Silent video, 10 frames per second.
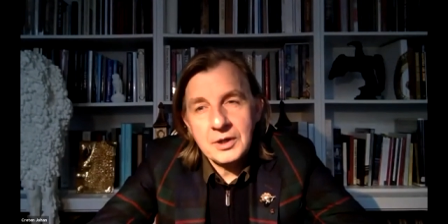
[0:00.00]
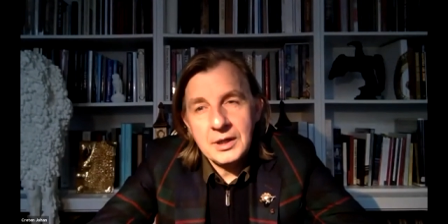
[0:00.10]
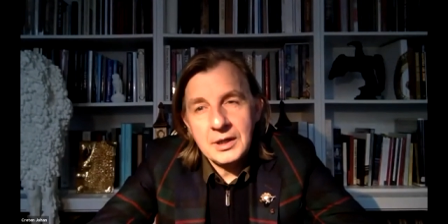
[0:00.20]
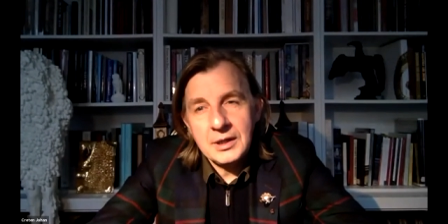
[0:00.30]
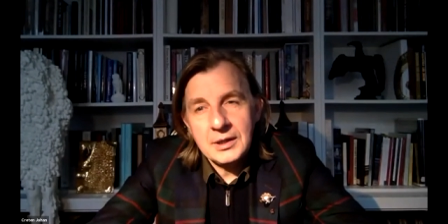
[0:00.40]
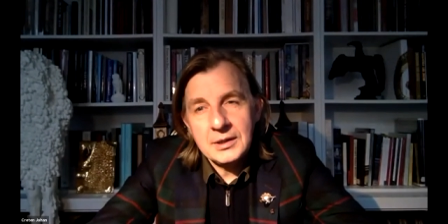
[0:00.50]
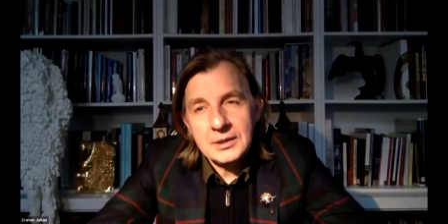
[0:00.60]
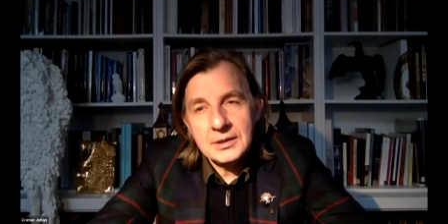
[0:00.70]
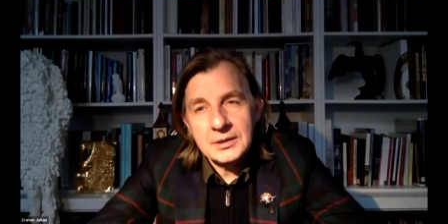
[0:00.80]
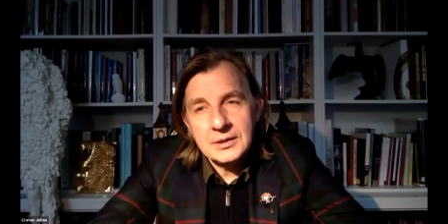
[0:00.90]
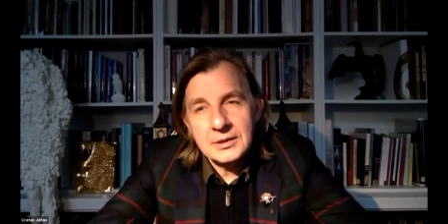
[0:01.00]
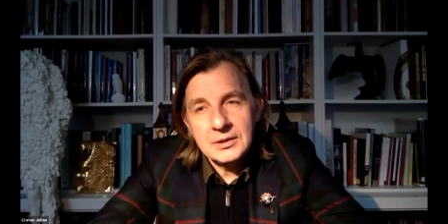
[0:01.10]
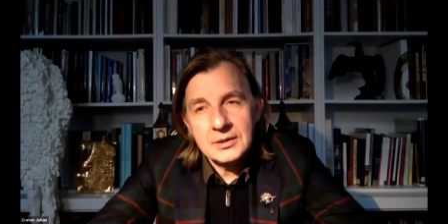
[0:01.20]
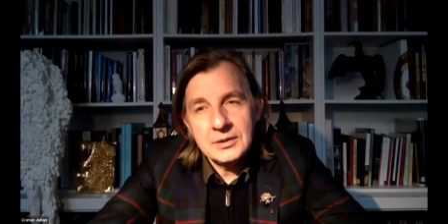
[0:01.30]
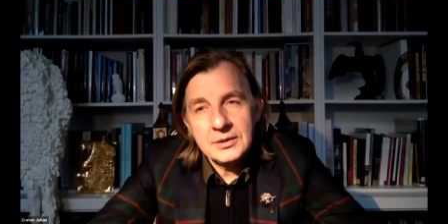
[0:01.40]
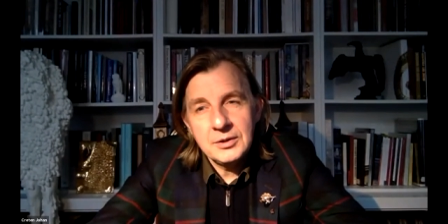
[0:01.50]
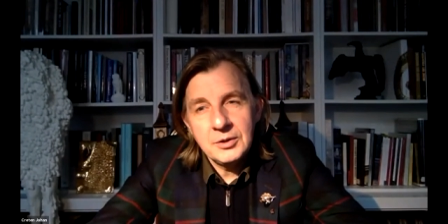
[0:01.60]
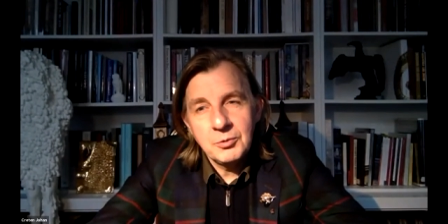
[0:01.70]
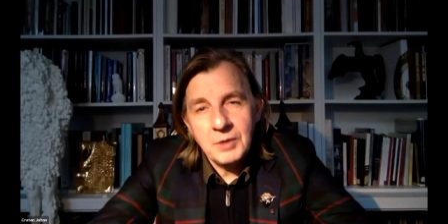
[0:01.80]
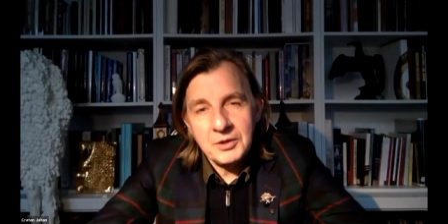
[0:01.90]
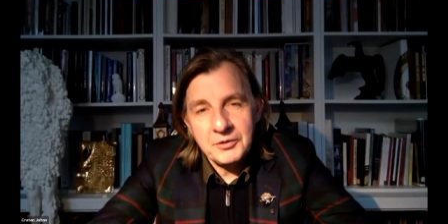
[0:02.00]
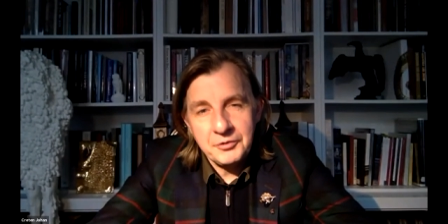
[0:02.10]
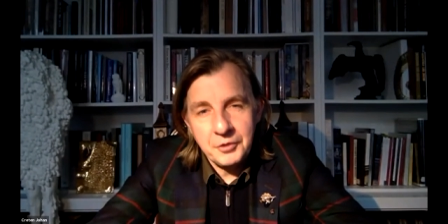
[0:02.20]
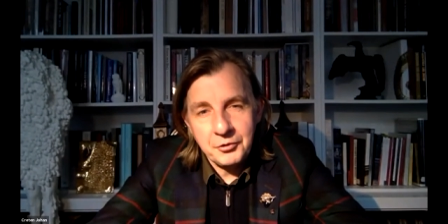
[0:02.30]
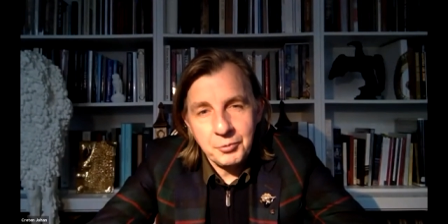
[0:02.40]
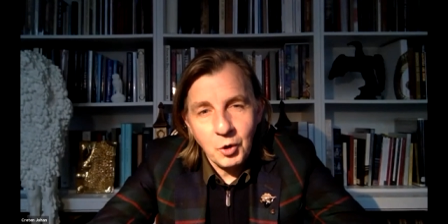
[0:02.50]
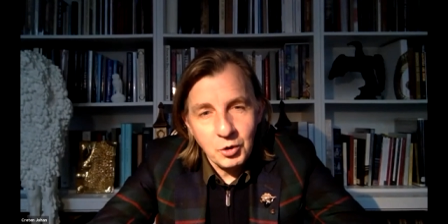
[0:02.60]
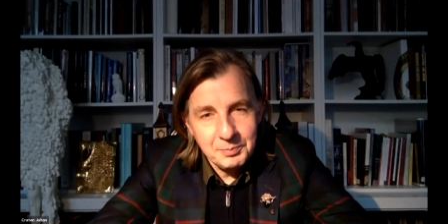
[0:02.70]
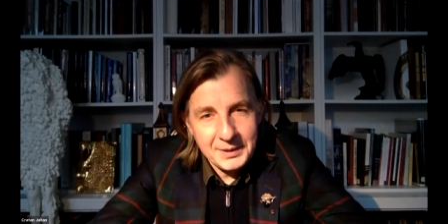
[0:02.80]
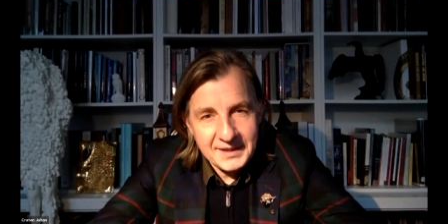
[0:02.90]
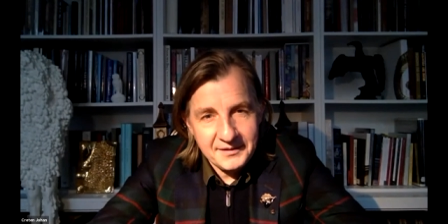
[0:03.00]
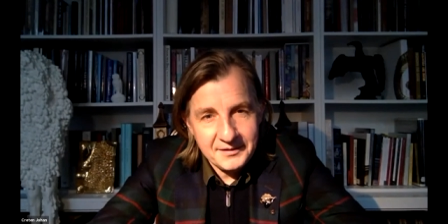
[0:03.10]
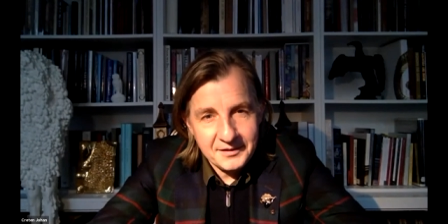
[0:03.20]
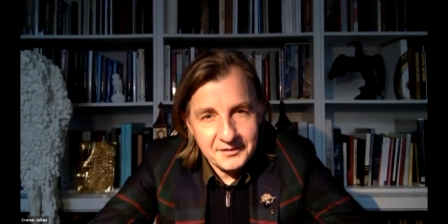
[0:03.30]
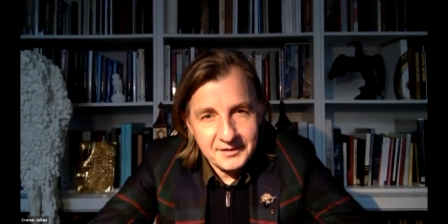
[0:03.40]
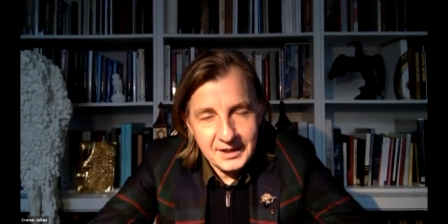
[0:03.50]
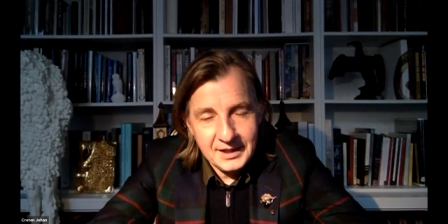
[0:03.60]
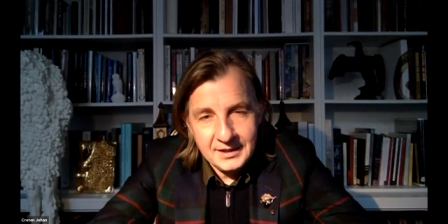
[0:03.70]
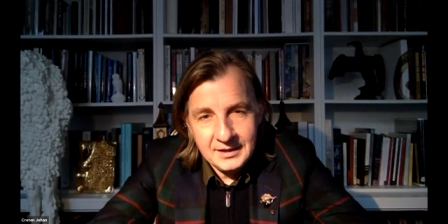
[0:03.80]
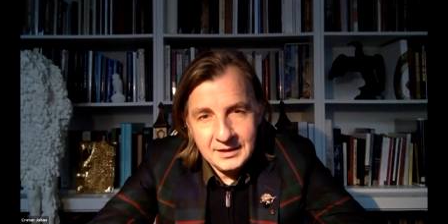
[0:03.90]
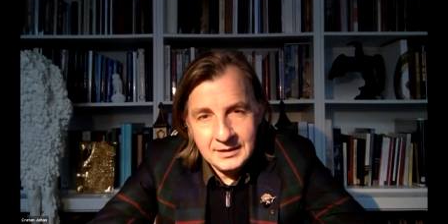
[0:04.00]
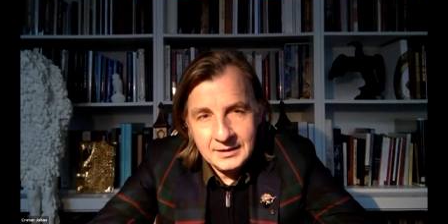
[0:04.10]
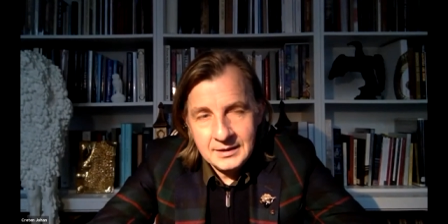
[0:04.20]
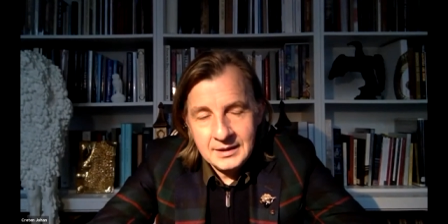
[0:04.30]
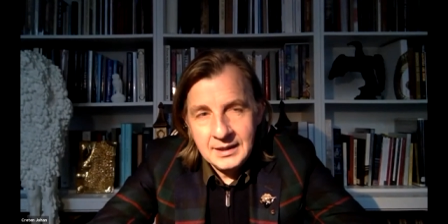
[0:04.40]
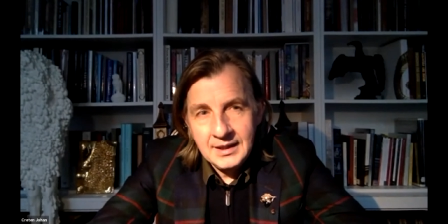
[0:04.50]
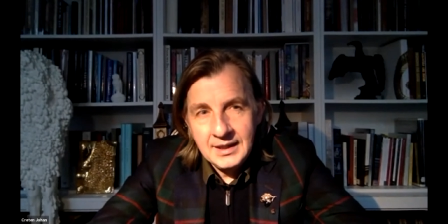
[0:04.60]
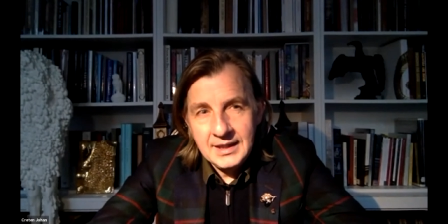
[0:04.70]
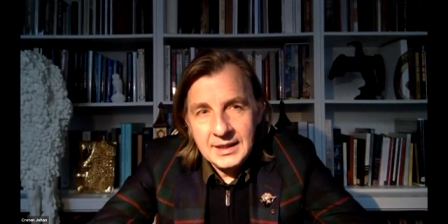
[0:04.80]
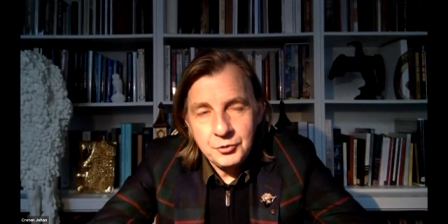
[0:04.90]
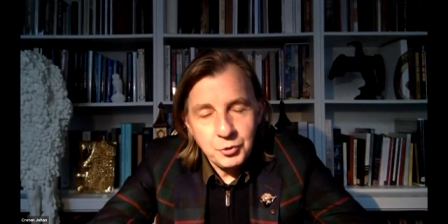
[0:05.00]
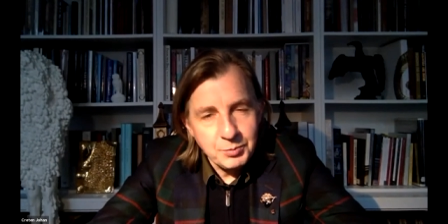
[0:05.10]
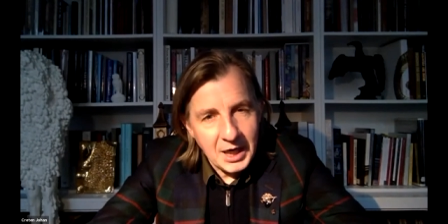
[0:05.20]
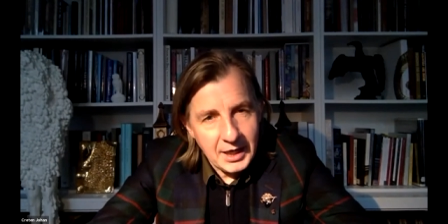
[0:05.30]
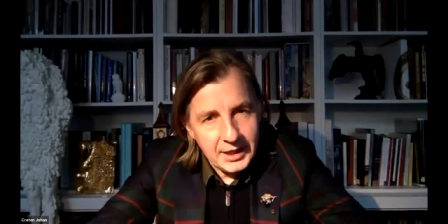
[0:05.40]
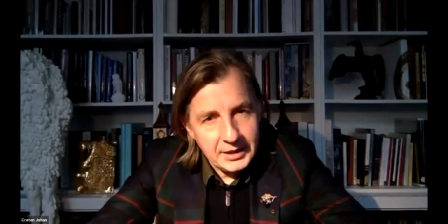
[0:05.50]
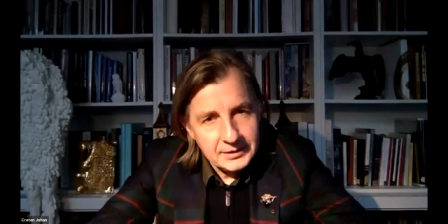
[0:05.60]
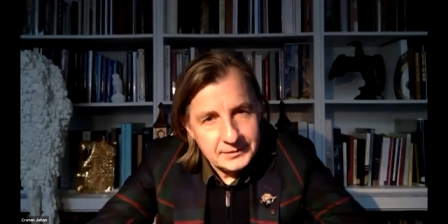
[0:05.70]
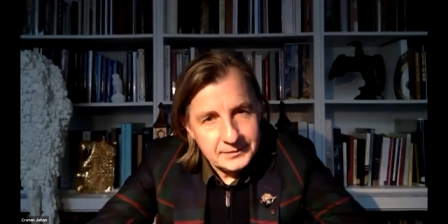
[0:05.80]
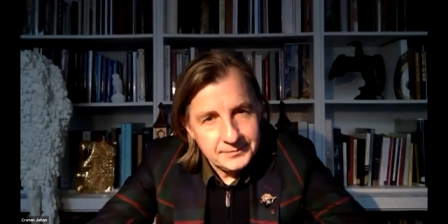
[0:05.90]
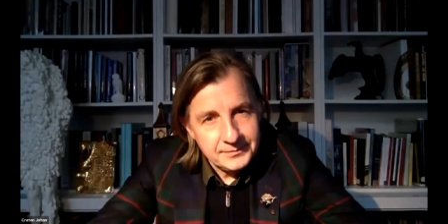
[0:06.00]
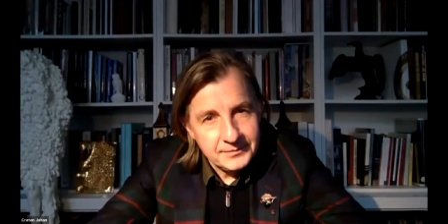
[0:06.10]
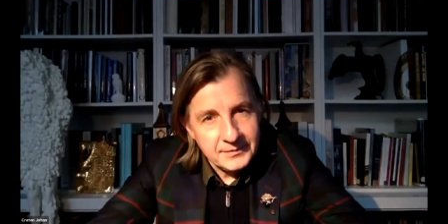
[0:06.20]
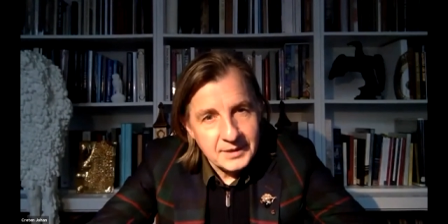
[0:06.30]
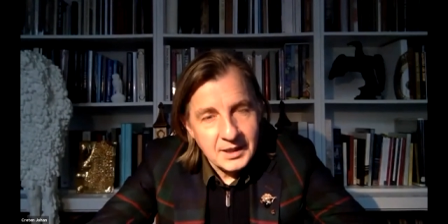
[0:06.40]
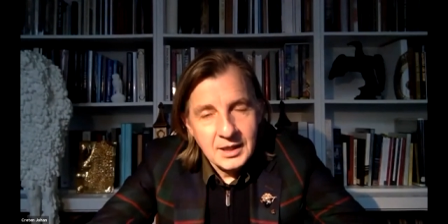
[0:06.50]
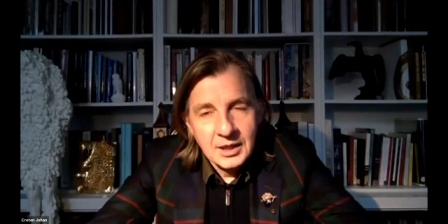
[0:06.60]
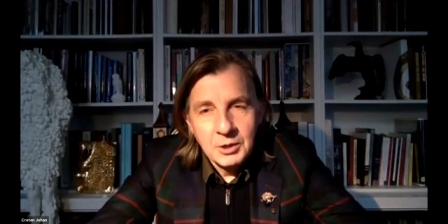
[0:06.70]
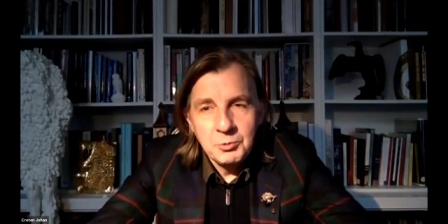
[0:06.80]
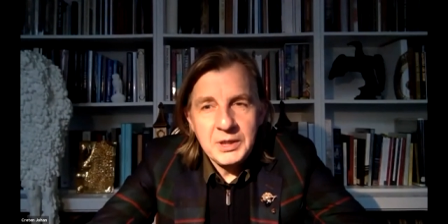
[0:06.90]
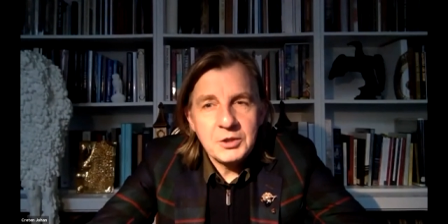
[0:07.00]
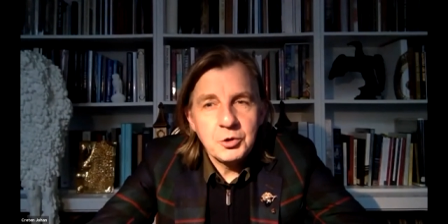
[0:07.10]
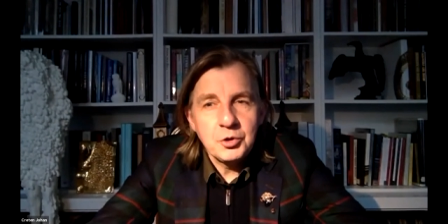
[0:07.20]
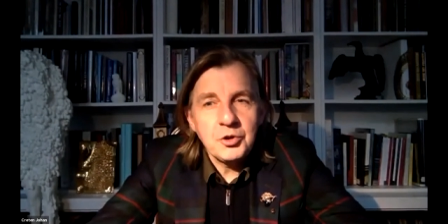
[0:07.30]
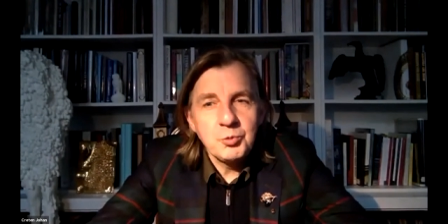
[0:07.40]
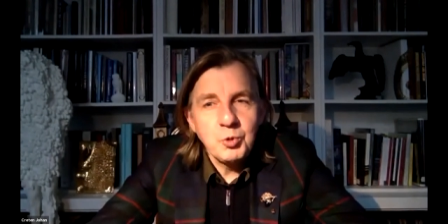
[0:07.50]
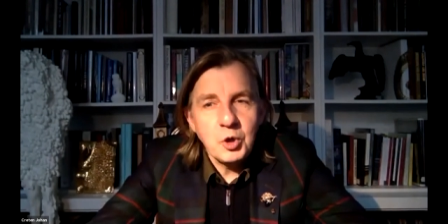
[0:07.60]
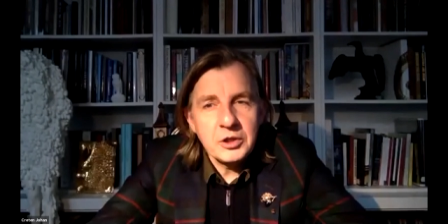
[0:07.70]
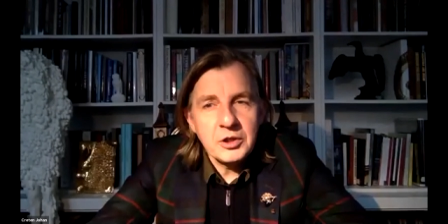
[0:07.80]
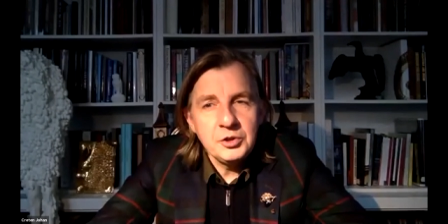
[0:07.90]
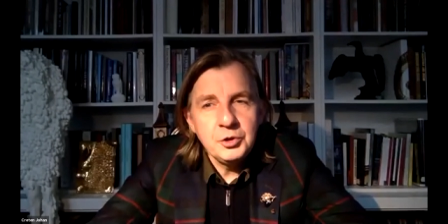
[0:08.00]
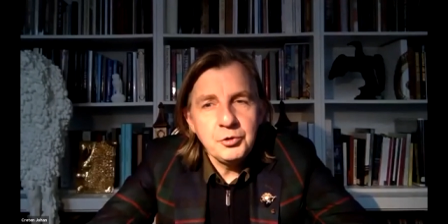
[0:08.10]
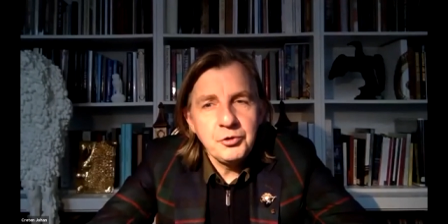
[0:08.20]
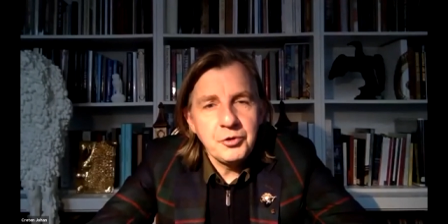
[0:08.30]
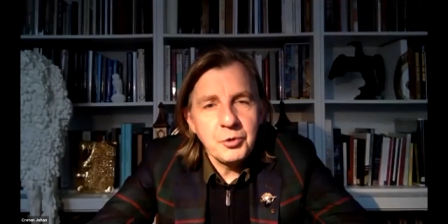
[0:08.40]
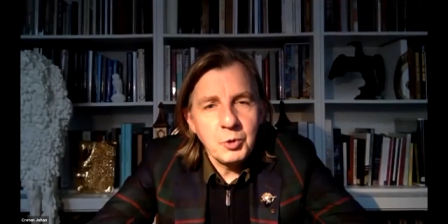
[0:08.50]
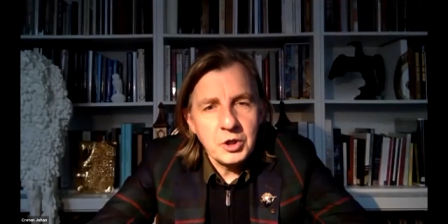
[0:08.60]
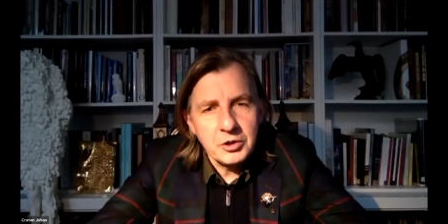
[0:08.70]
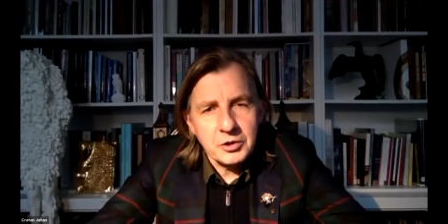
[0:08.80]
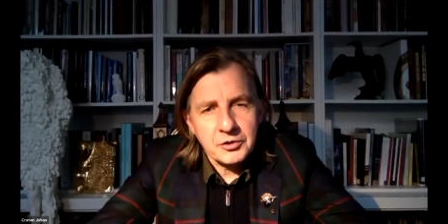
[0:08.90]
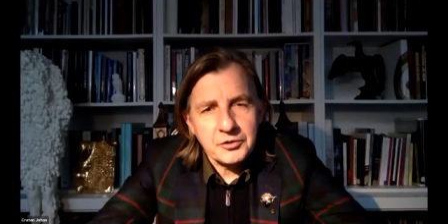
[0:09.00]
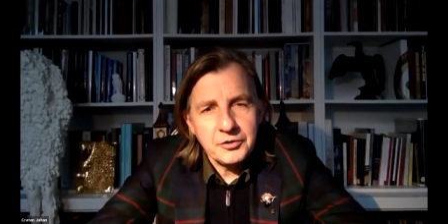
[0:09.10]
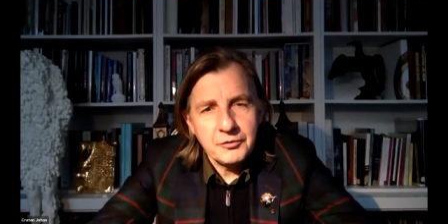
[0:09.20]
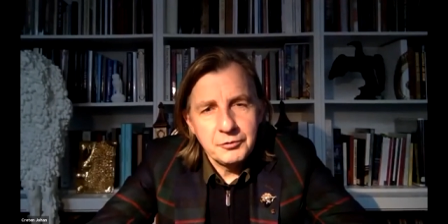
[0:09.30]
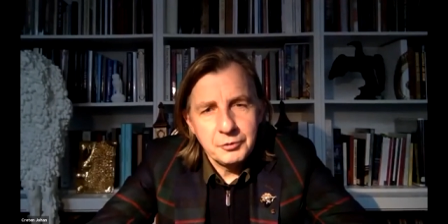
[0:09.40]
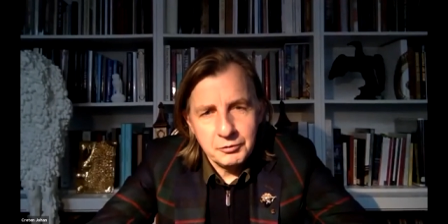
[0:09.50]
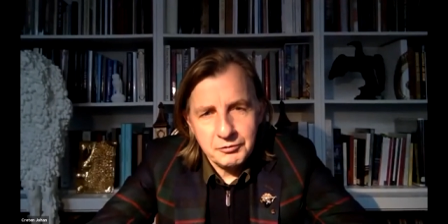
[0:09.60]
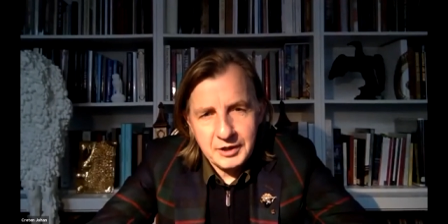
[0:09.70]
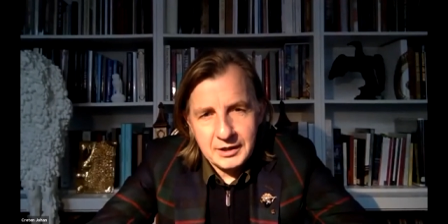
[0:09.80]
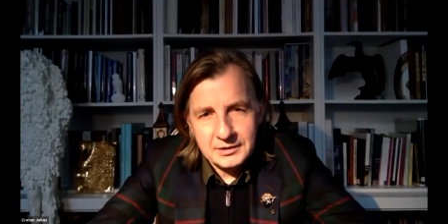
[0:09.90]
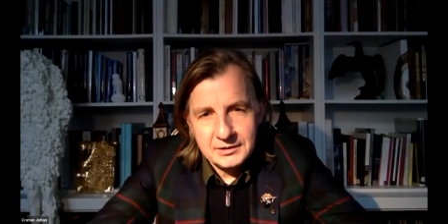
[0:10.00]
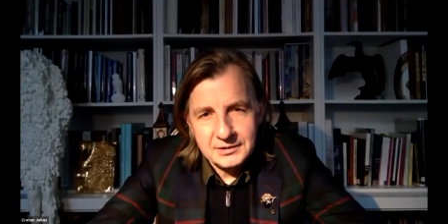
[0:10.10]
Uh, one of those wall pieces in, in Dubai, we couldn't wor- use the word vulva.